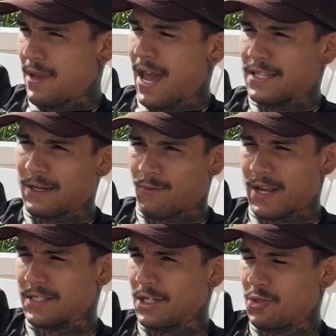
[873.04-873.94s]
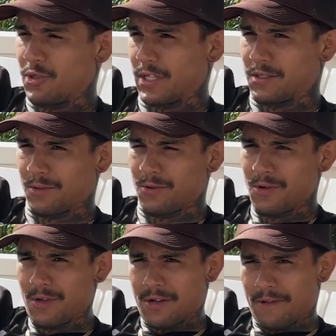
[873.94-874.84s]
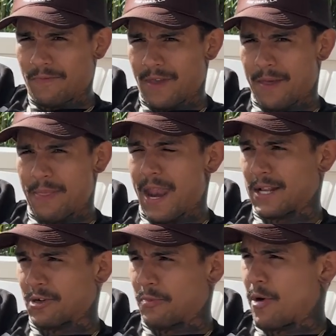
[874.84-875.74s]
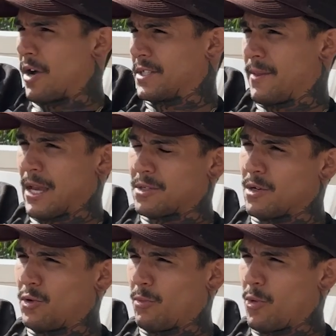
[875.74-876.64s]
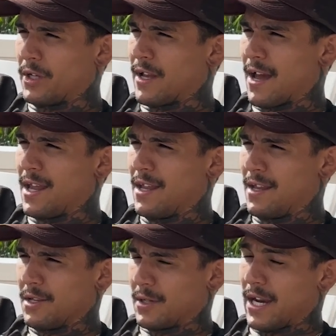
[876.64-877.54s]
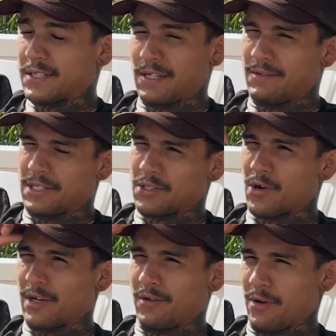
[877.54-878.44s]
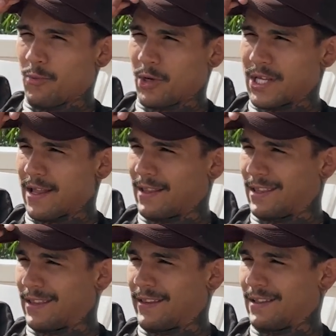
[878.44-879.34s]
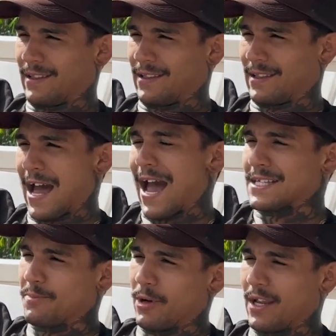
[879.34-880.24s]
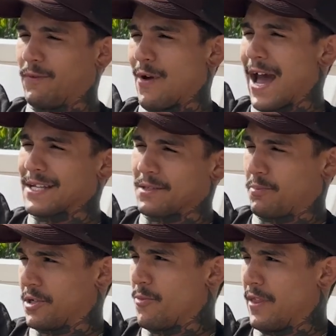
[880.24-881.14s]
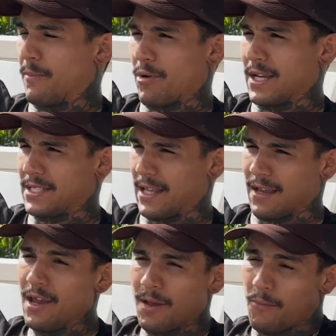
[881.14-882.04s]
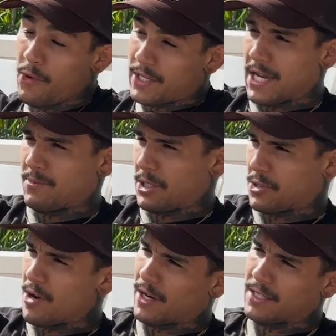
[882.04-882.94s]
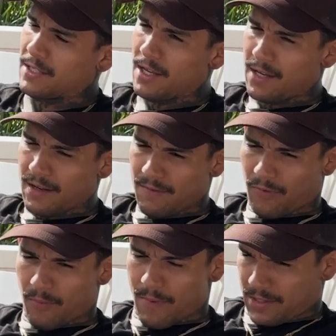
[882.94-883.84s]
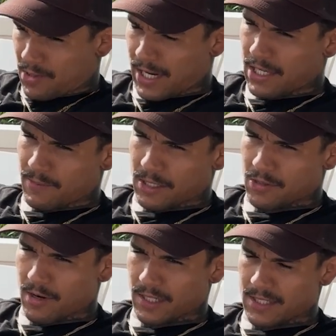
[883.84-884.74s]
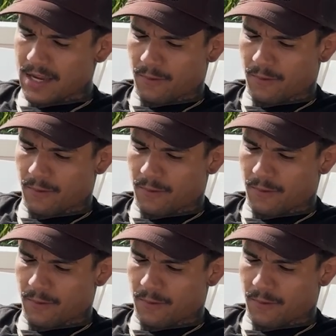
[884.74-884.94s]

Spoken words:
Yeah, it's like wrestling, jiu-jitsu, and then I started boxing, and then I started doing Muay Thai. So I actually started doing Muay Thai the last. But if you asked someone, they'd probably say like Muay Thai is my strongest. Right. My striking is my strongest thing.